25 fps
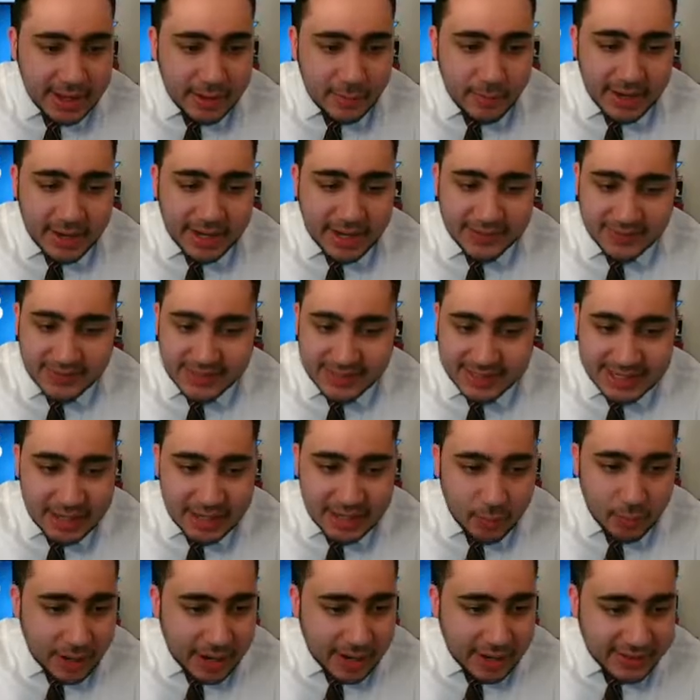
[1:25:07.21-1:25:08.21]
We can
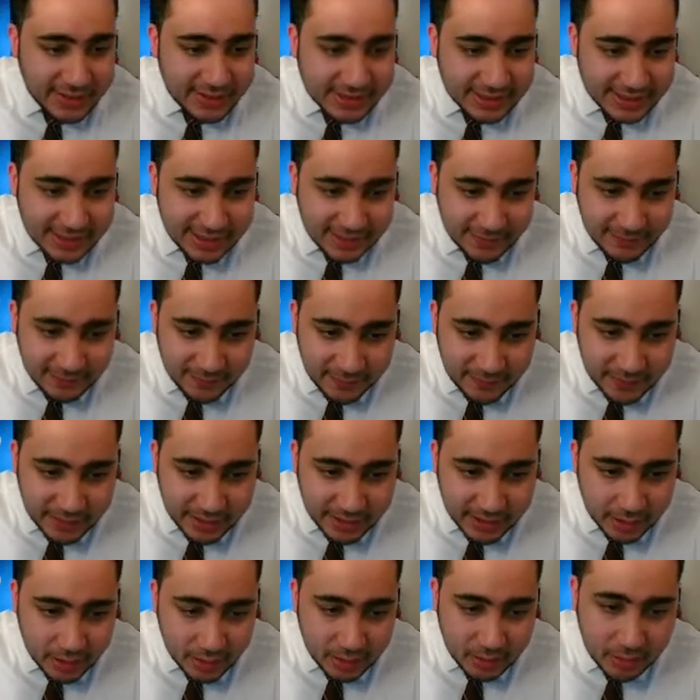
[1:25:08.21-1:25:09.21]
see why this is a
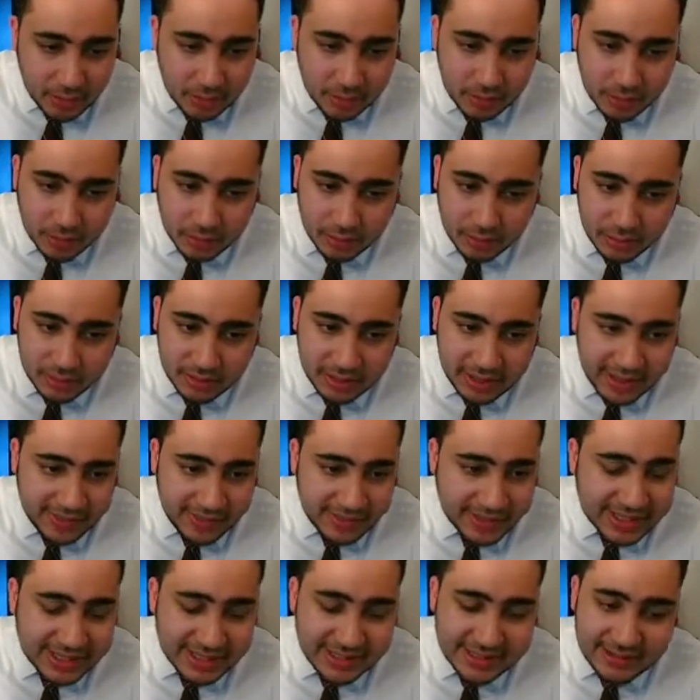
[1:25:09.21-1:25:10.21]

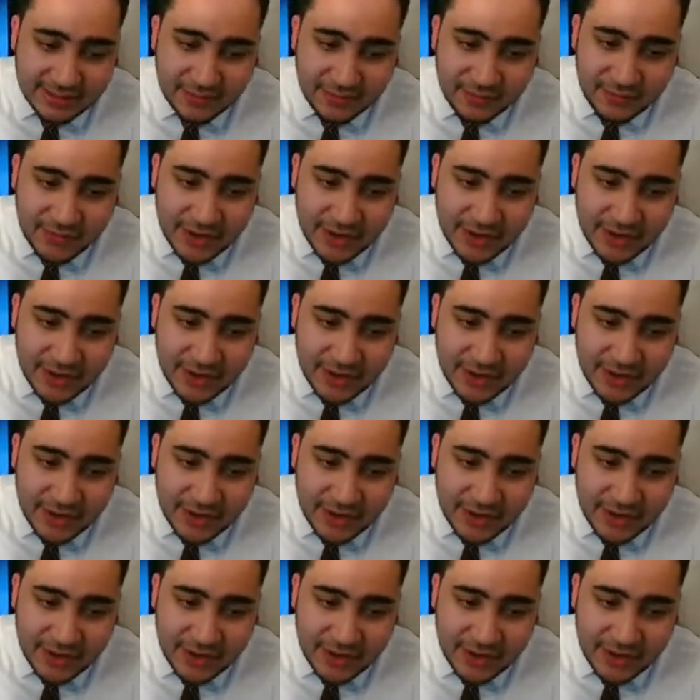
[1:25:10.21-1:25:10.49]
that is a